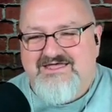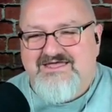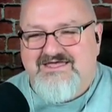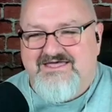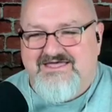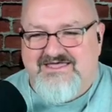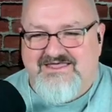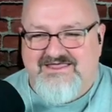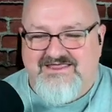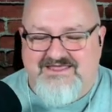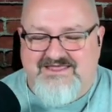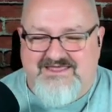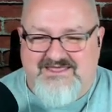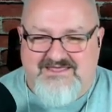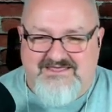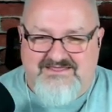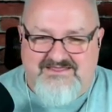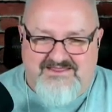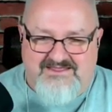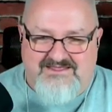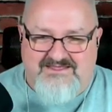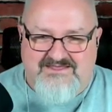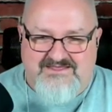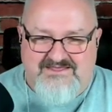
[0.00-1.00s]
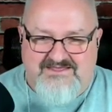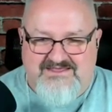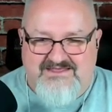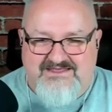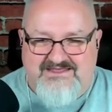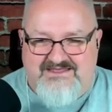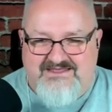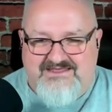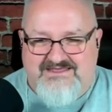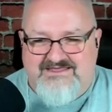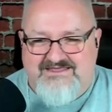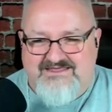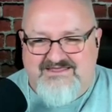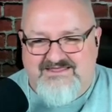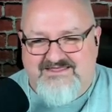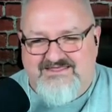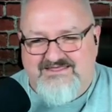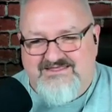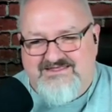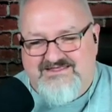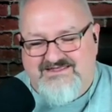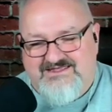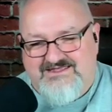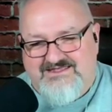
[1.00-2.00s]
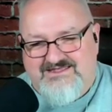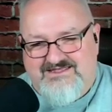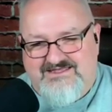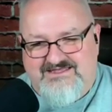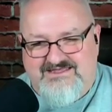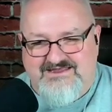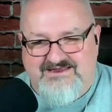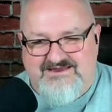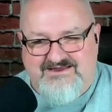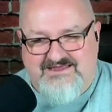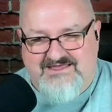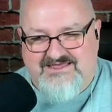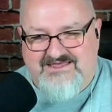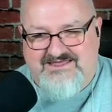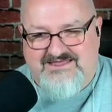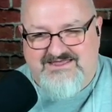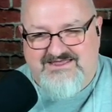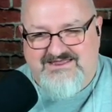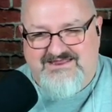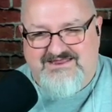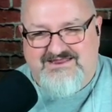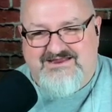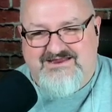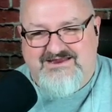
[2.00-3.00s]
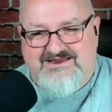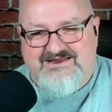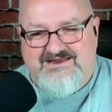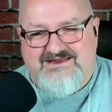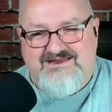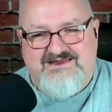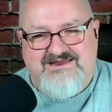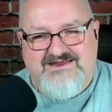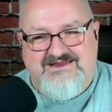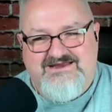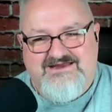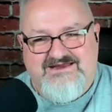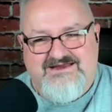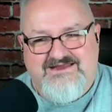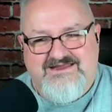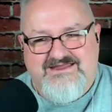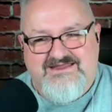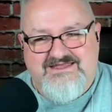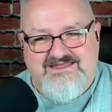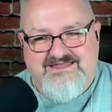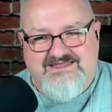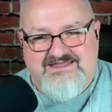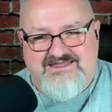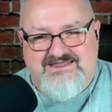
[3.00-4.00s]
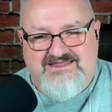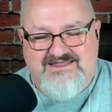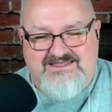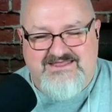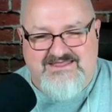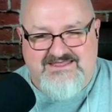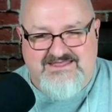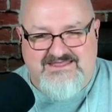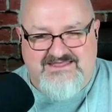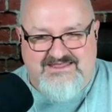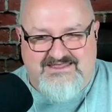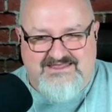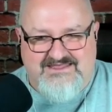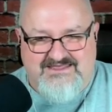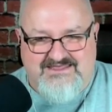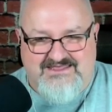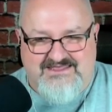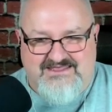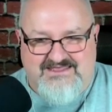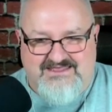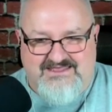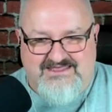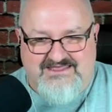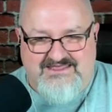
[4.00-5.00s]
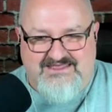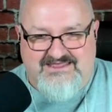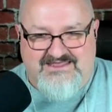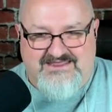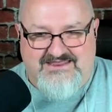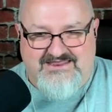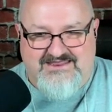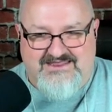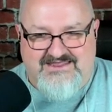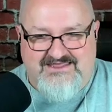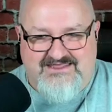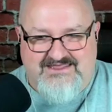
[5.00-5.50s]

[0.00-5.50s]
This person isn't speaking.